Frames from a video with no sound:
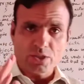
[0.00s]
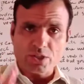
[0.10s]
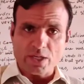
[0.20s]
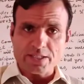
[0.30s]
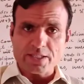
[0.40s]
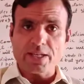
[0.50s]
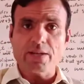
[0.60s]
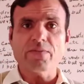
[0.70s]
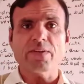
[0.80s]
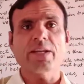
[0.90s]

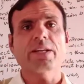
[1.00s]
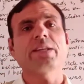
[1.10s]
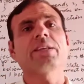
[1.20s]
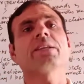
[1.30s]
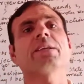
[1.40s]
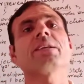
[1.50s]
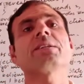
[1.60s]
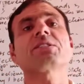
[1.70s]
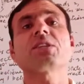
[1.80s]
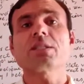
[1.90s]
transitive and in
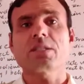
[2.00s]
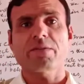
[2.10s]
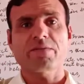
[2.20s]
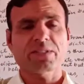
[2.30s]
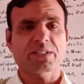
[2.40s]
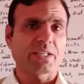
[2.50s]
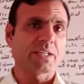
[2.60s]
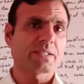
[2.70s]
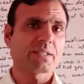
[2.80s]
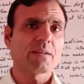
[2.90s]
intransitive
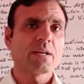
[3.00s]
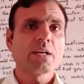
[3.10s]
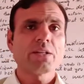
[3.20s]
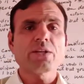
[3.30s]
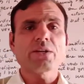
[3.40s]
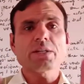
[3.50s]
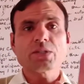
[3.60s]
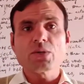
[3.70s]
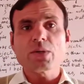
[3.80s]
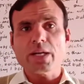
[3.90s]
states. There are
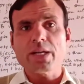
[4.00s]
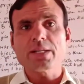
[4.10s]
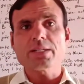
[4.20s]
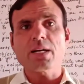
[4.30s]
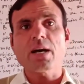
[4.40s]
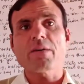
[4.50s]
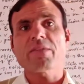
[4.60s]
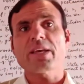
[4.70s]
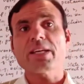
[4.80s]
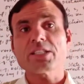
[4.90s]
two kinds of
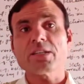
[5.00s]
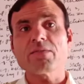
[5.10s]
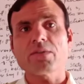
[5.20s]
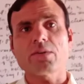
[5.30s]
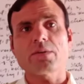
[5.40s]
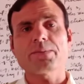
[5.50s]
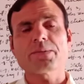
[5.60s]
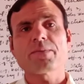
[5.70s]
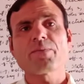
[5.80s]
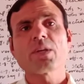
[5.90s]
action
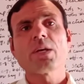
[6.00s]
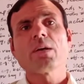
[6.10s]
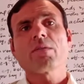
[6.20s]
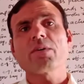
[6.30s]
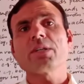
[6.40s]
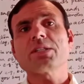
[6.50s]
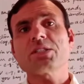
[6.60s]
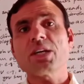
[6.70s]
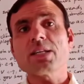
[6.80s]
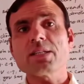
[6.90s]
verbs. One
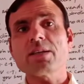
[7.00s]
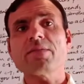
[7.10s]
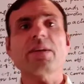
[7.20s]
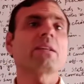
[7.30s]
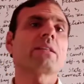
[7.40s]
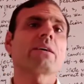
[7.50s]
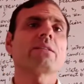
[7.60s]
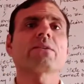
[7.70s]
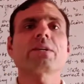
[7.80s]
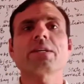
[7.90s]
is transitive and the
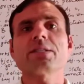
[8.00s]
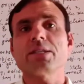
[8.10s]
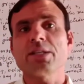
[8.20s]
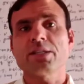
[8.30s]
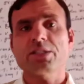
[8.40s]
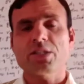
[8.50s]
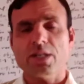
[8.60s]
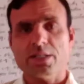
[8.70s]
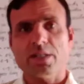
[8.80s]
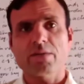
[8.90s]
other is
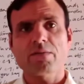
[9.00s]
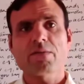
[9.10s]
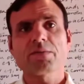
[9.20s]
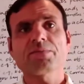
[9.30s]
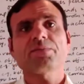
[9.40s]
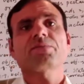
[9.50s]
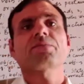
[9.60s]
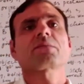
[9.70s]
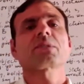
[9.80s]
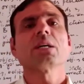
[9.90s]
intransitive.
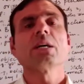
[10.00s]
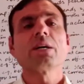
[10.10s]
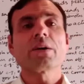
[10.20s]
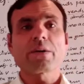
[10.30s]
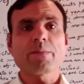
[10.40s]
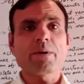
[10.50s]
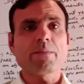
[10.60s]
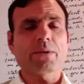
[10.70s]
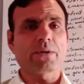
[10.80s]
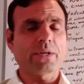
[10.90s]

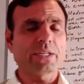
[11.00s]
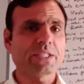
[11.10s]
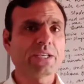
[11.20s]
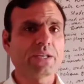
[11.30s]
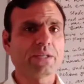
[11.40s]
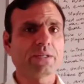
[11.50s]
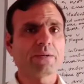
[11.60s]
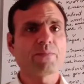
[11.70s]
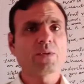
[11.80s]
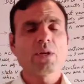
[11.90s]
Remember it
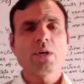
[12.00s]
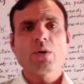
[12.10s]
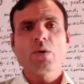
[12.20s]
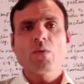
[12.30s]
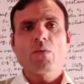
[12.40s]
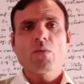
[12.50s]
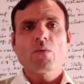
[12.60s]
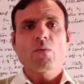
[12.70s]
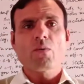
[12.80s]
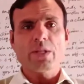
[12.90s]
here.
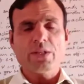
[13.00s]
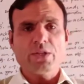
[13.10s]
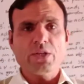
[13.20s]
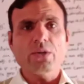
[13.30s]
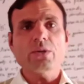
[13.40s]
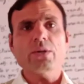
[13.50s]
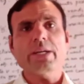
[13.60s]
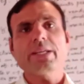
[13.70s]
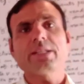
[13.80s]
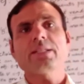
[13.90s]
When there
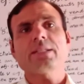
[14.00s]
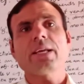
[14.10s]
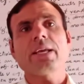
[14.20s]
is